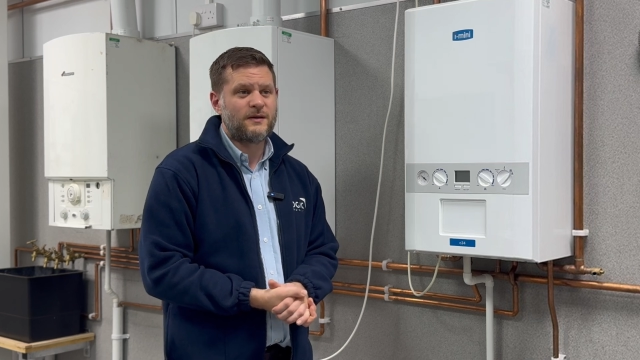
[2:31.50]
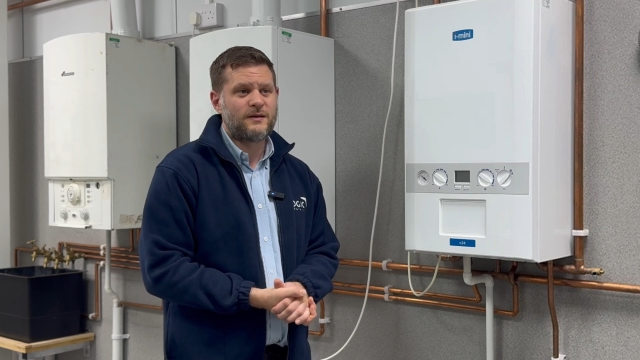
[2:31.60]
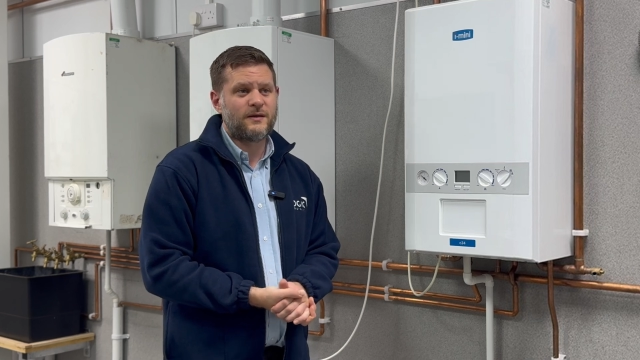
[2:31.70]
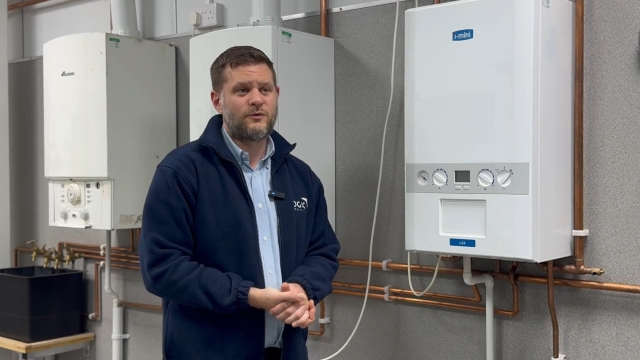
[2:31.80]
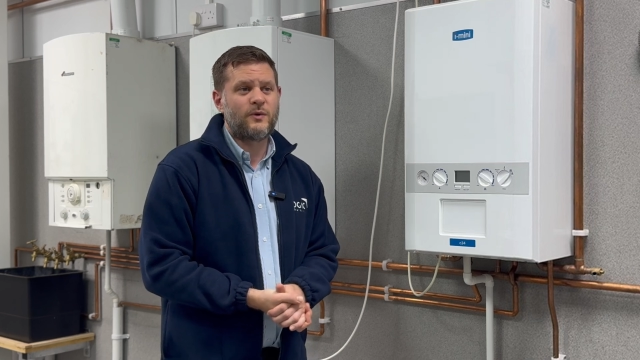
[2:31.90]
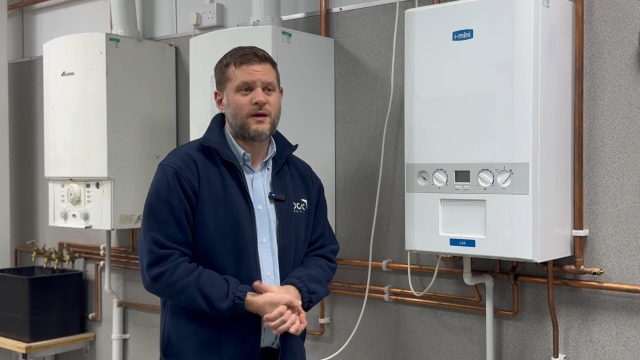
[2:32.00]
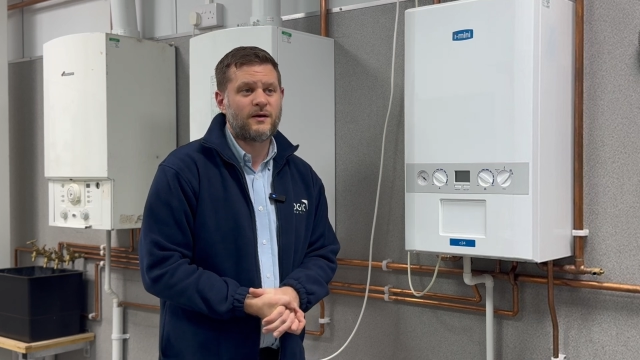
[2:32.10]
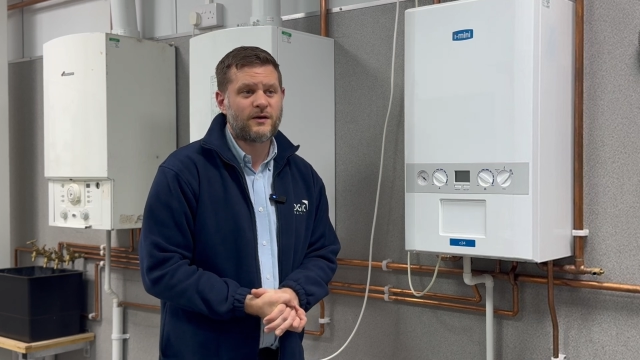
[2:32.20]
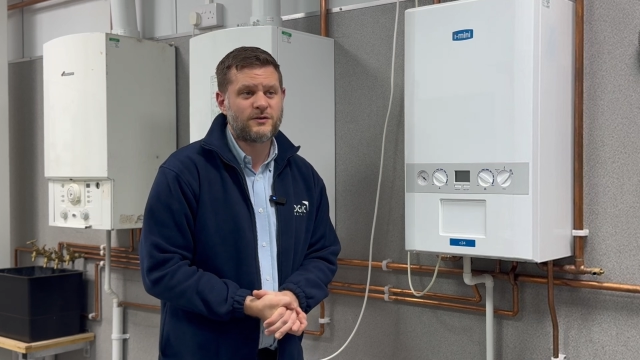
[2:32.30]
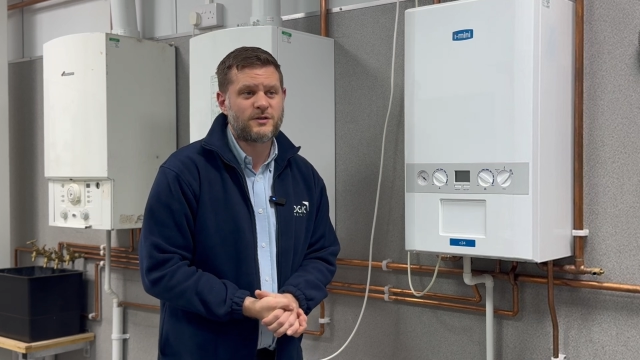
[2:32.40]
then ring our
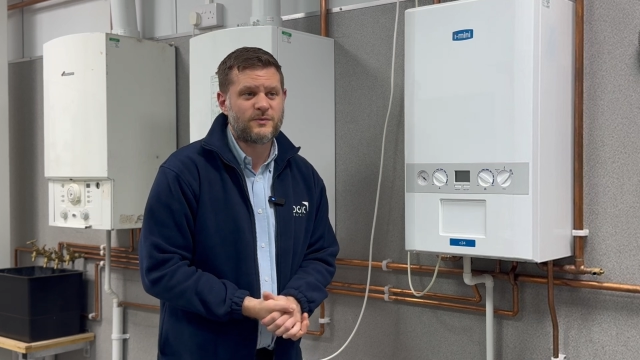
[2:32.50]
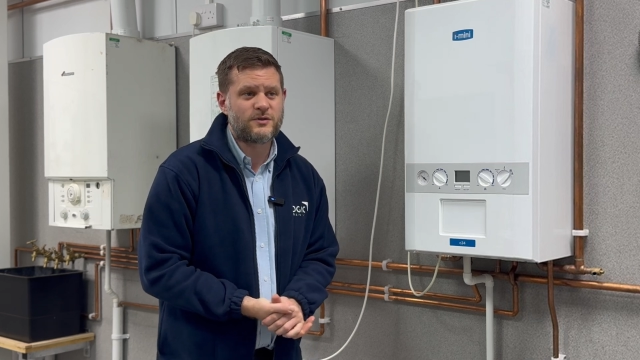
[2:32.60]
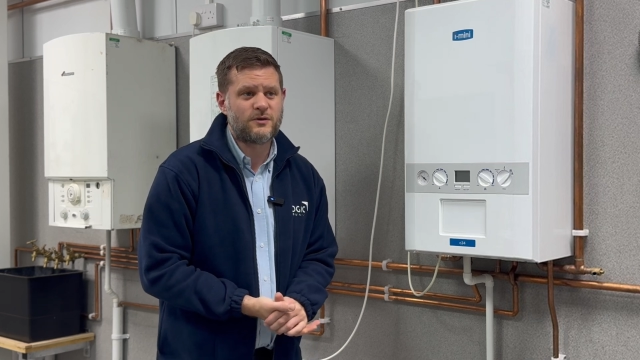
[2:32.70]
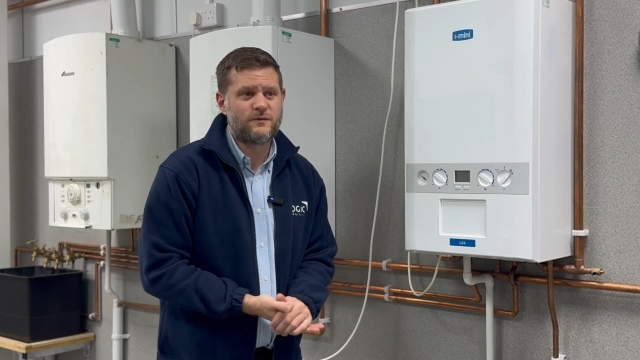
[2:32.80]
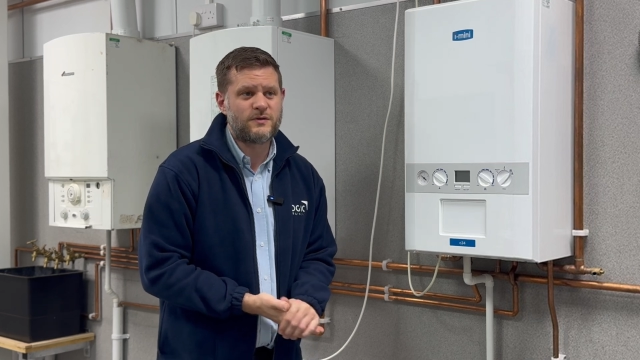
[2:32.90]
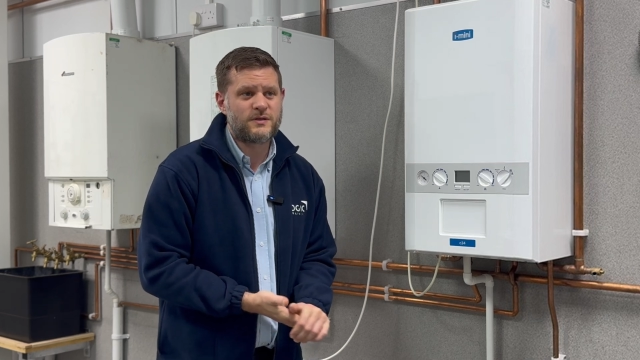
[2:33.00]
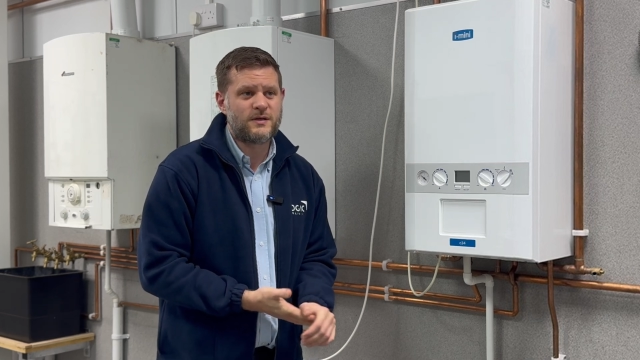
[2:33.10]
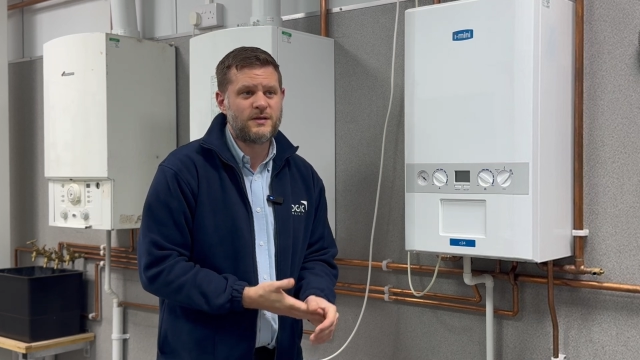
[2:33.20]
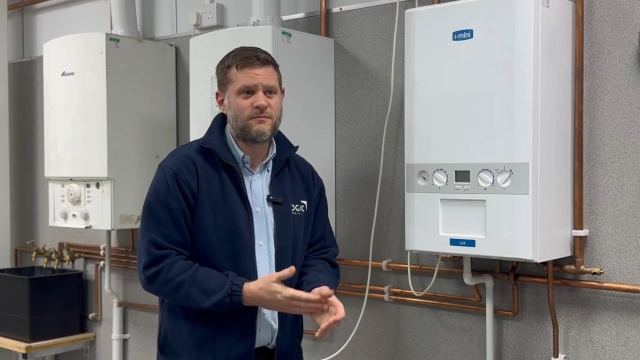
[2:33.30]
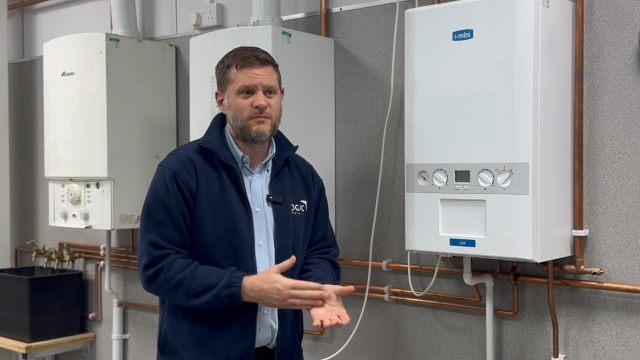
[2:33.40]
customer service
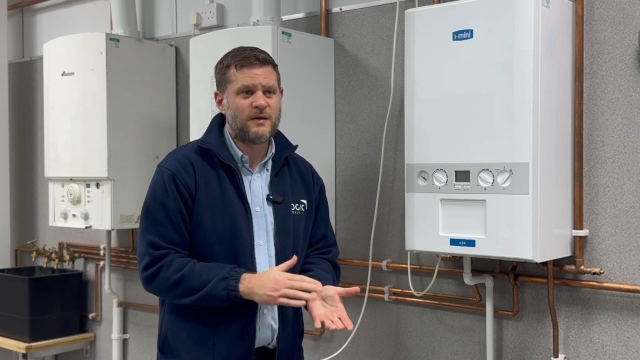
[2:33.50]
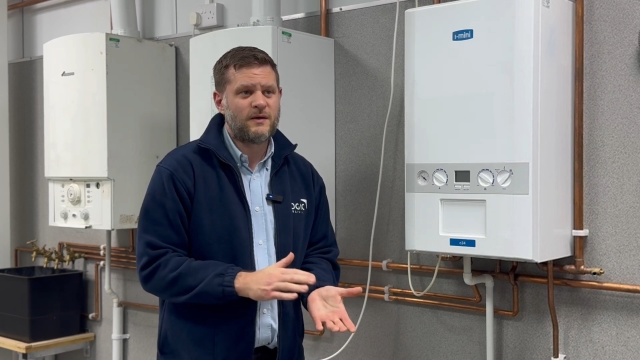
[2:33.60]
team